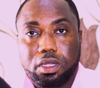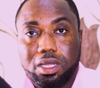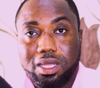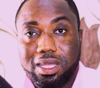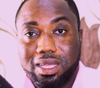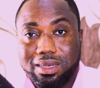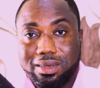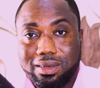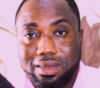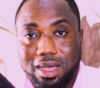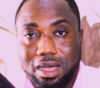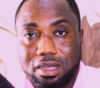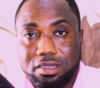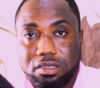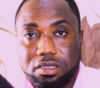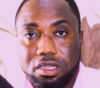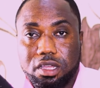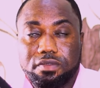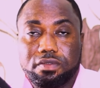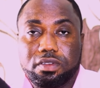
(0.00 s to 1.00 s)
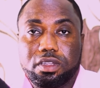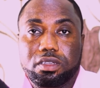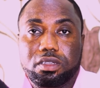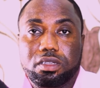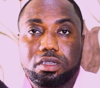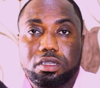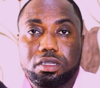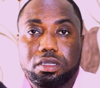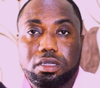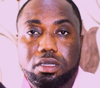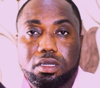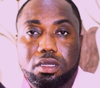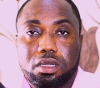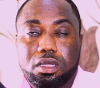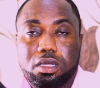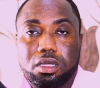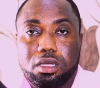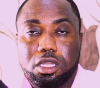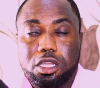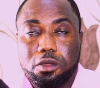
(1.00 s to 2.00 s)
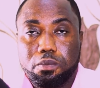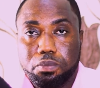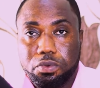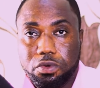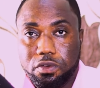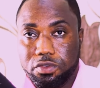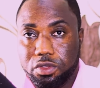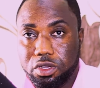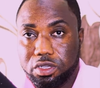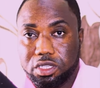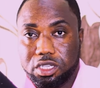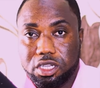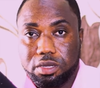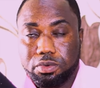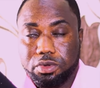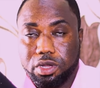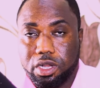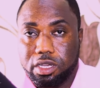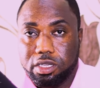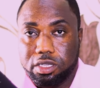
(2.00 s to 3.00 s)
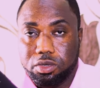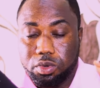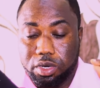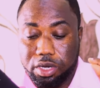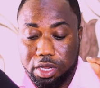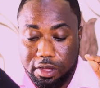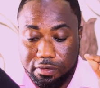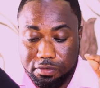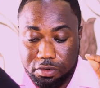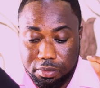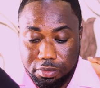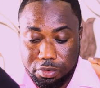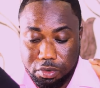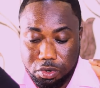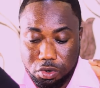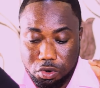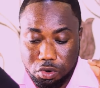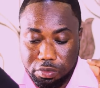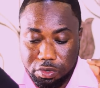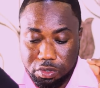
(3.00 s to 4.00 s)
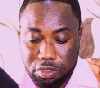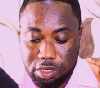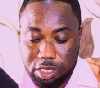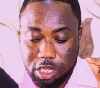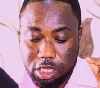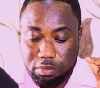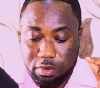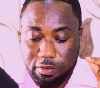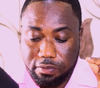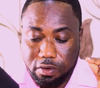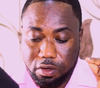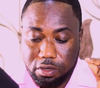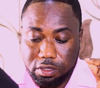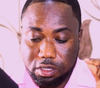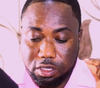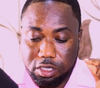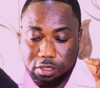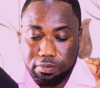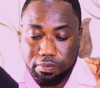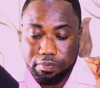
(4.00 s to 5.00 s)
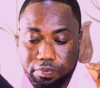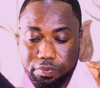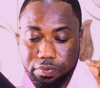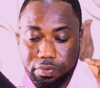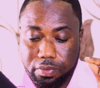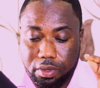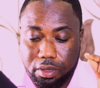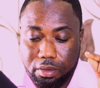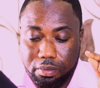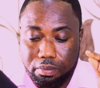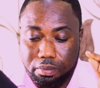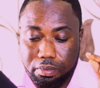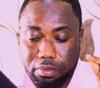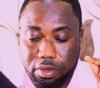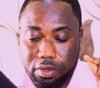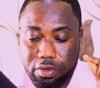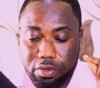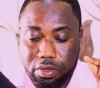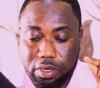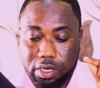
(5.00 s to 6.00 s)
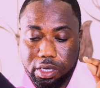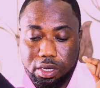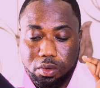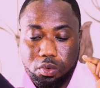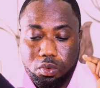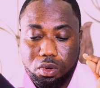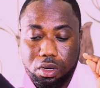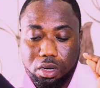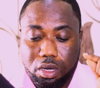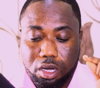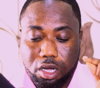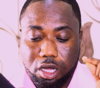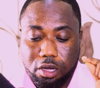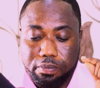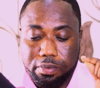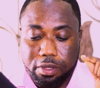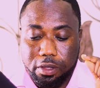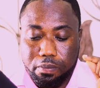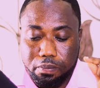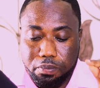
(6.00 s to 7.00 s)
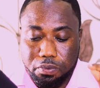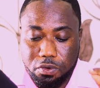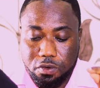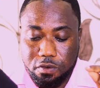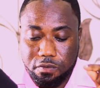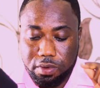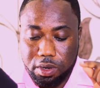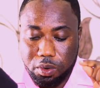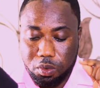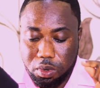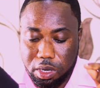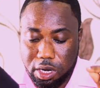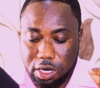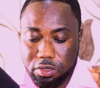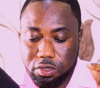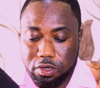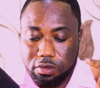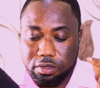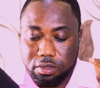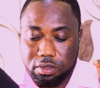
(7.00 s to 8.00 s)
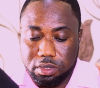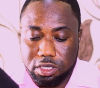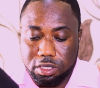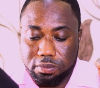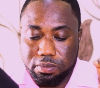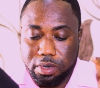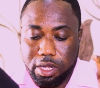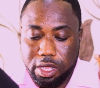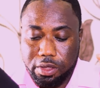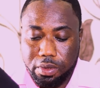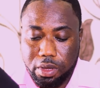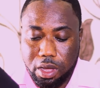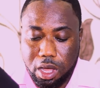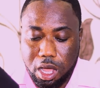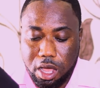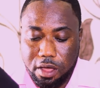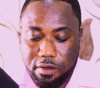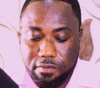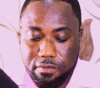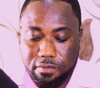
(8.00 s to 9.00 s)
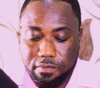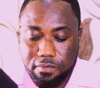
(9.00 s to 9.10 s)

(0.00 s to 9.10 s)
It does definitely improve your sleep quality. When you have some cool music just before sleep, music will help improve the quality of sleep that you have.